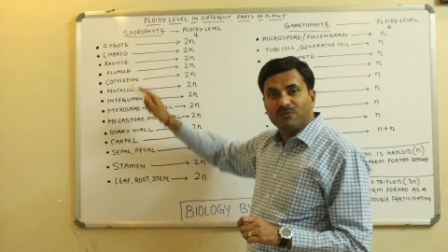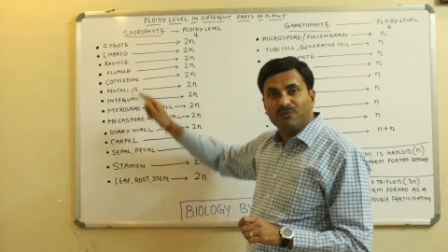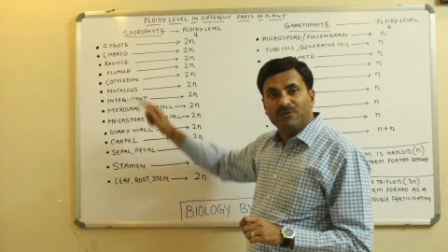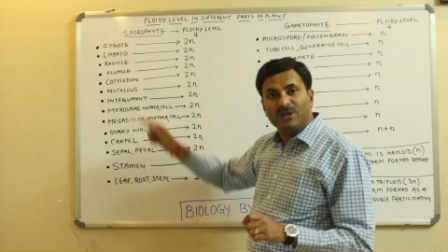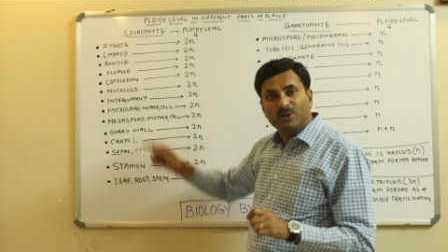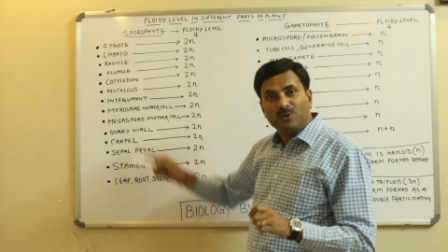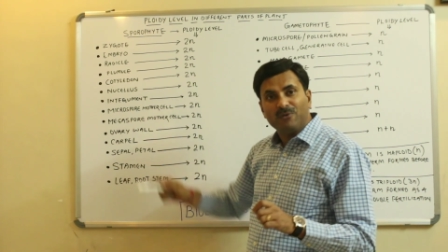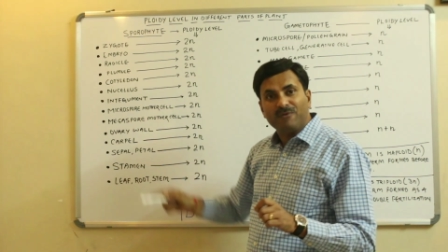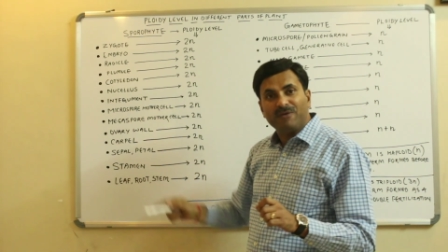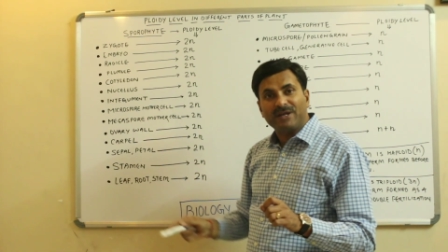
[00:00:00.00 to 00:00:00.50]

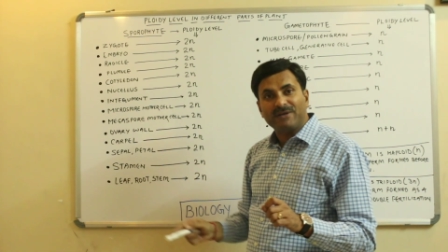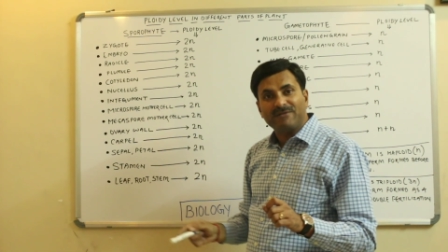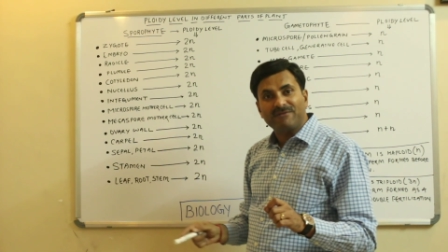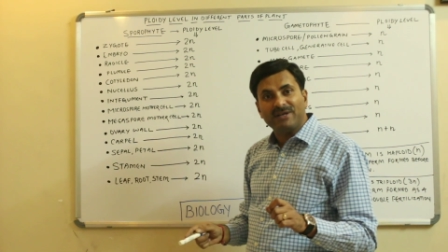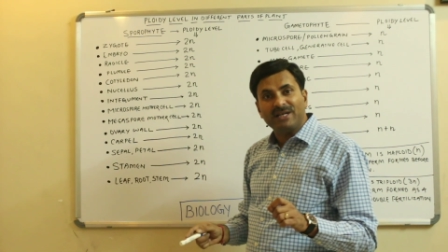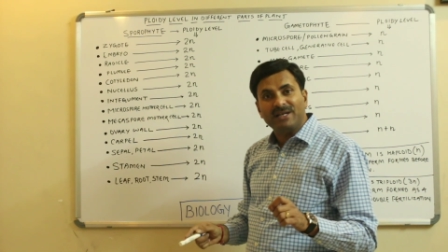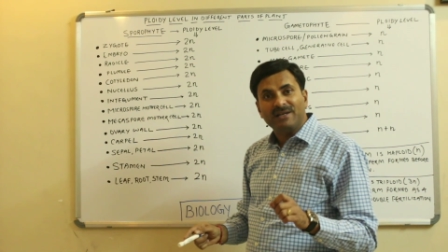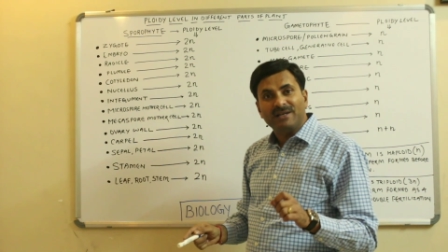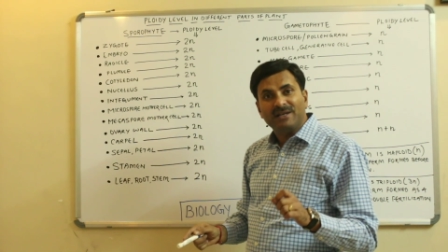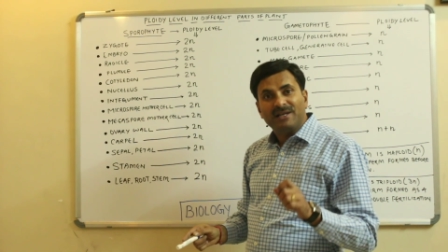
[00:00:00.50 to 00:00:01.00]
we know very
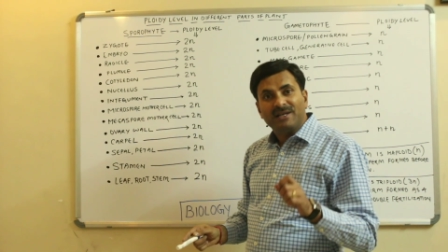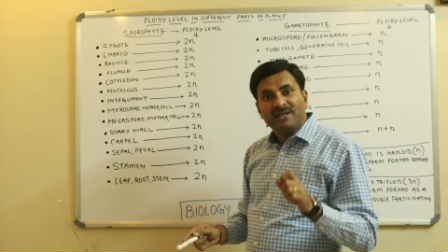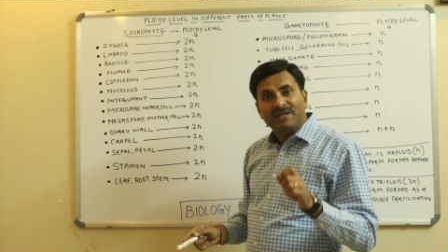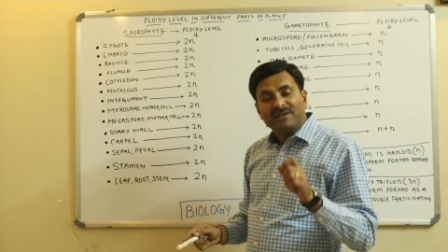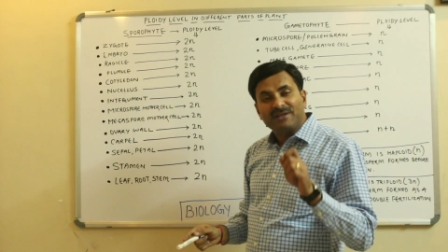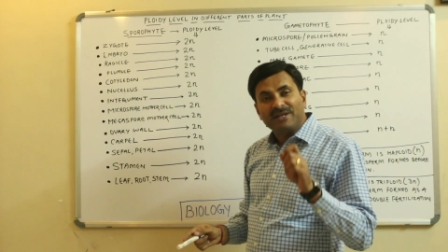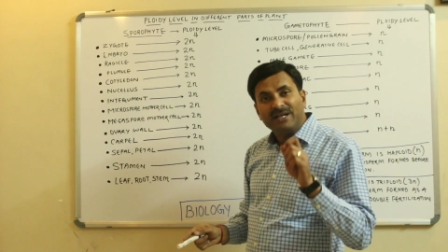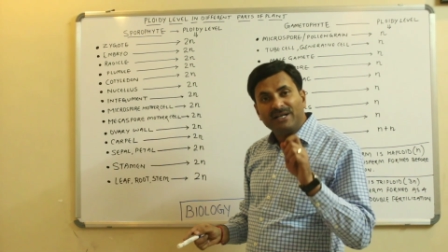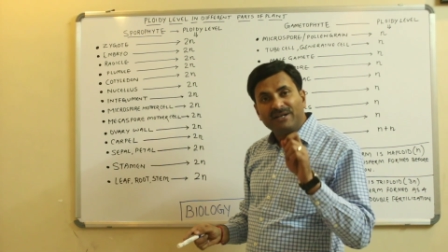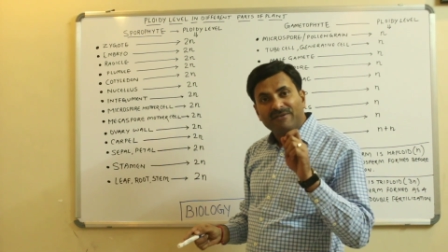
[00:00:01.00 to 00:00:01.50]
well
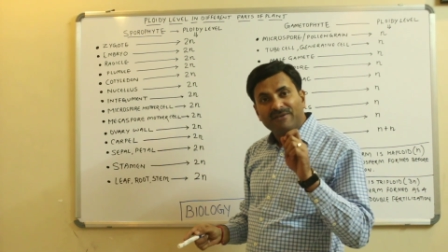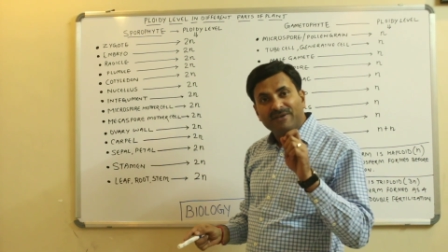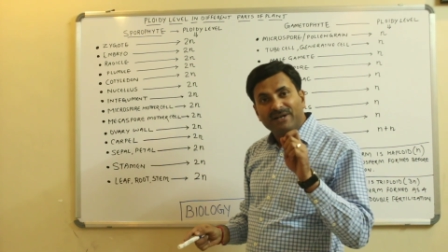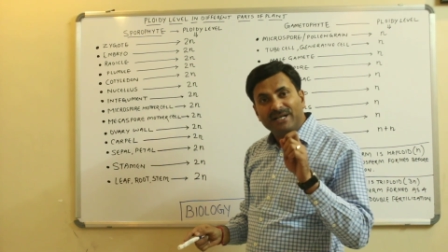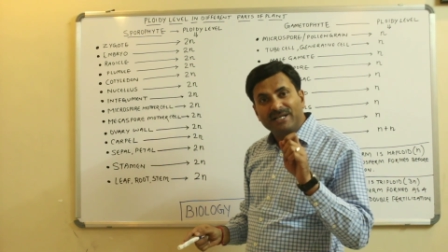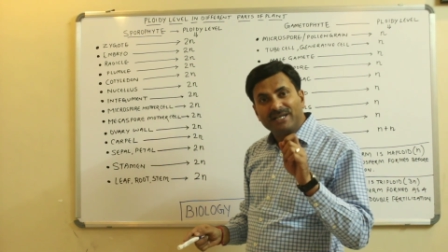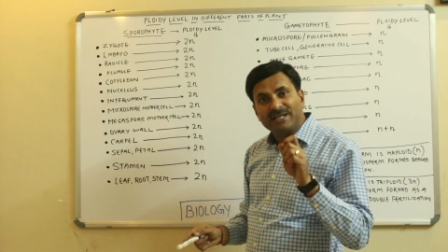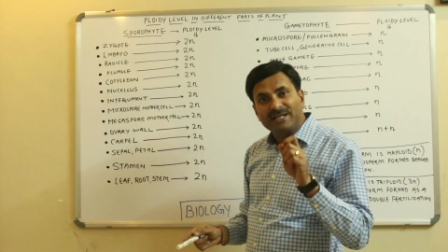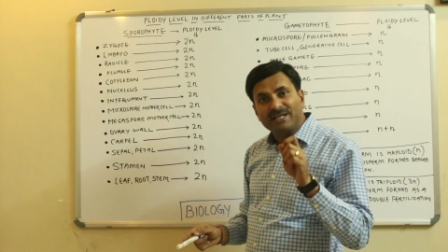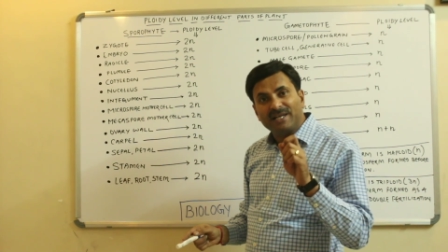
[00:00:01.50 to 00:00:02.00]
that
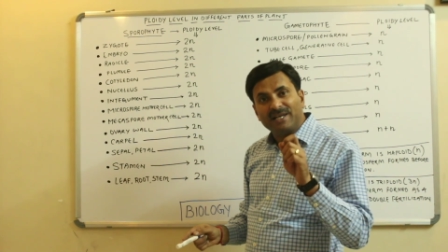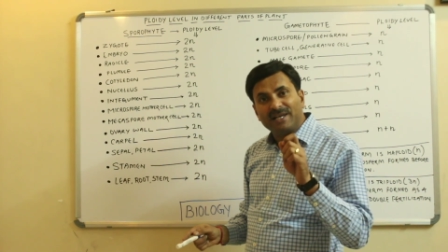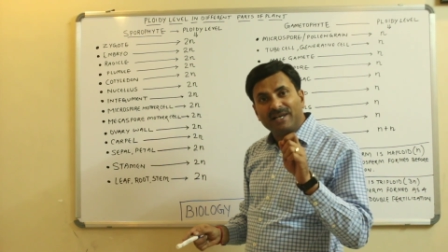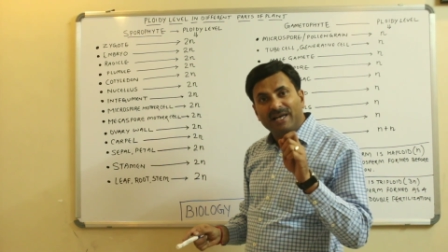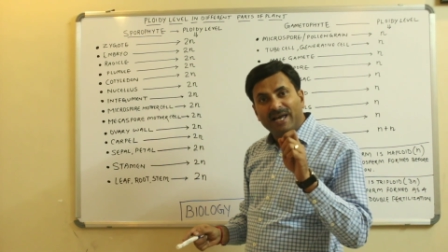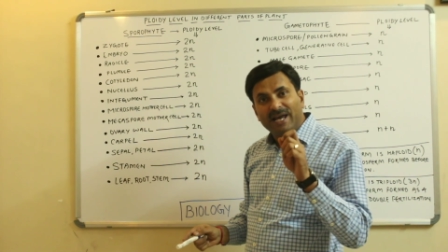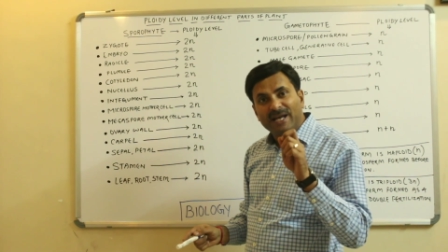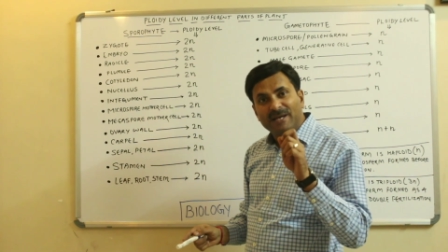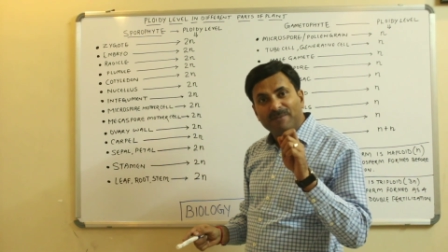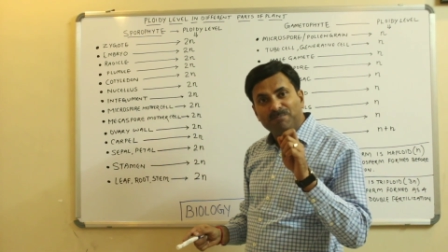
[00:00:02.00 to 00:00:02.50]

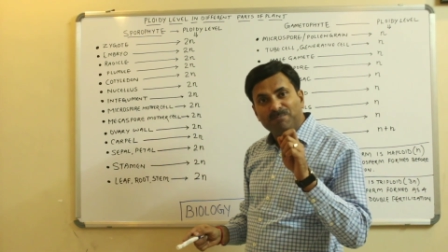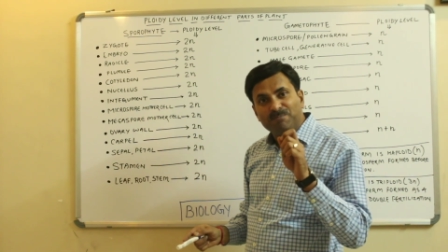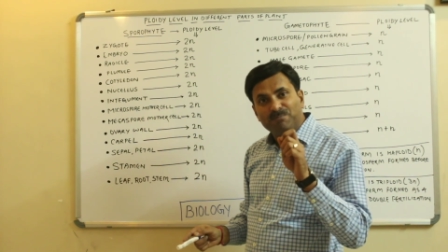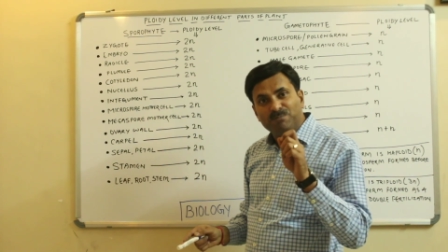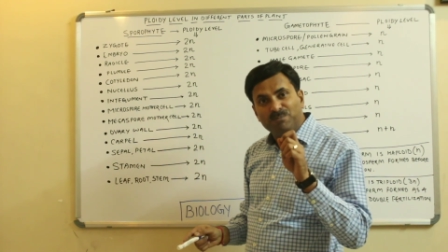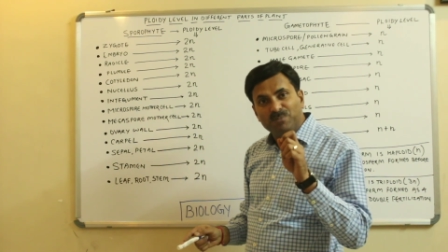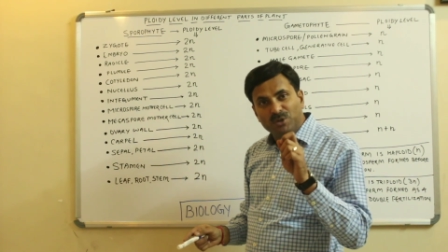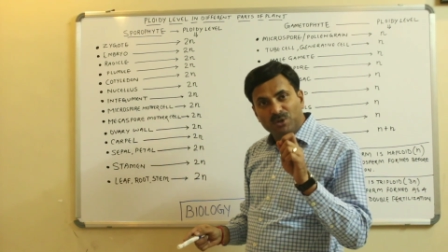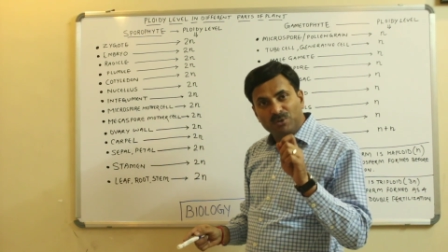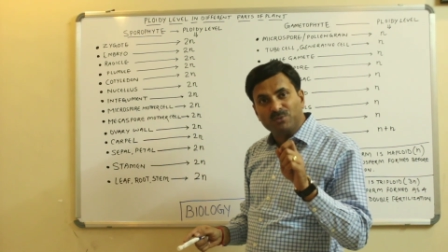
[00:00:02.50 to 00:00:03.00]
radical and
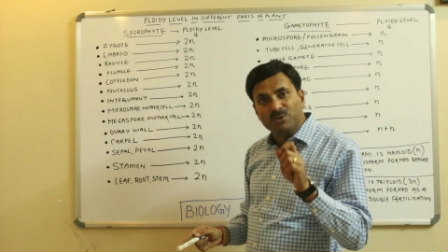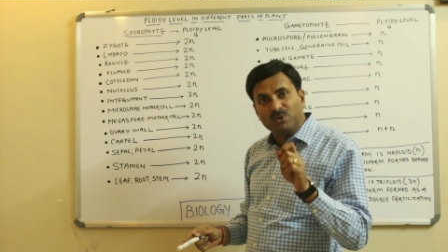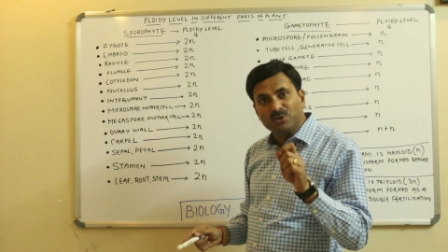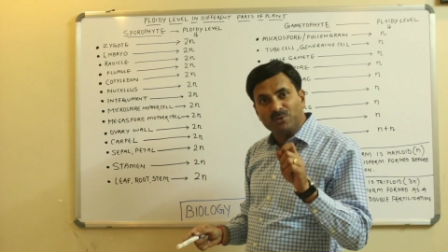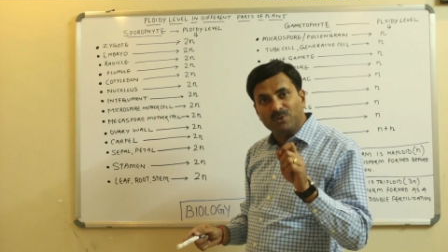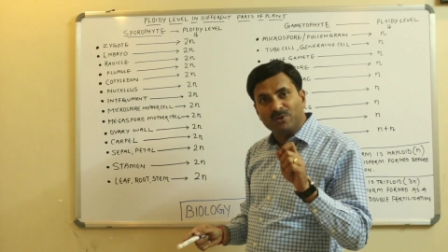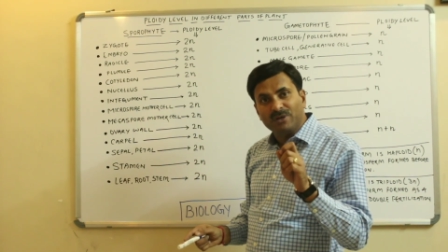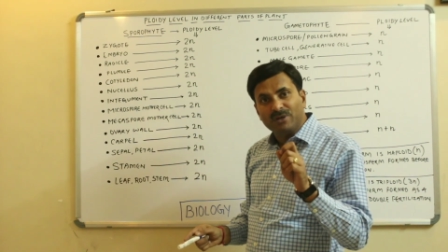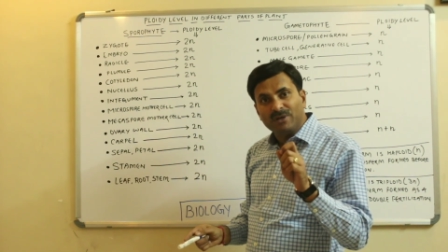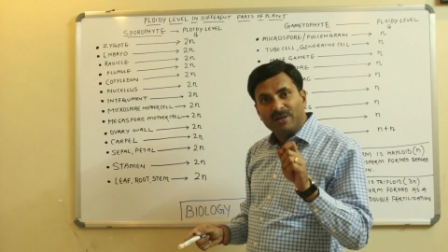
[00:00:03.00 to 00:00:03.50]

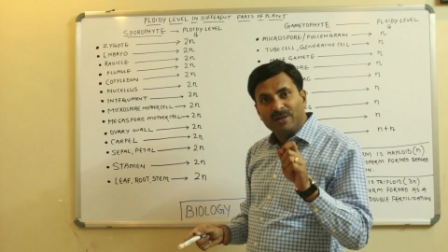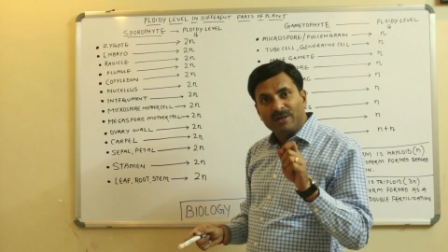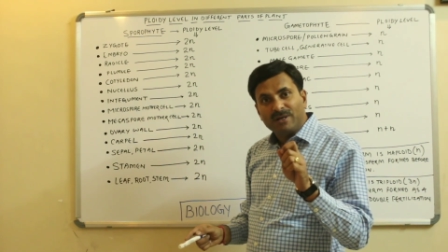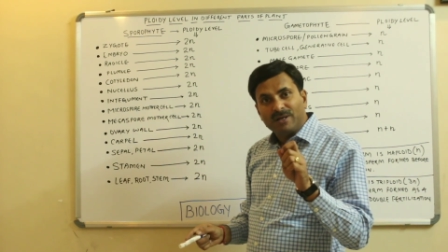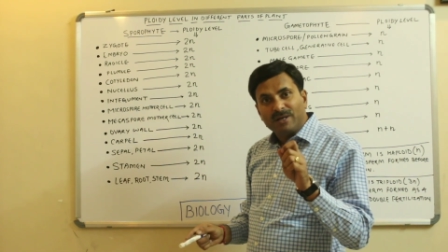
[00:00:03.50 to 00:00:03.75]
plumule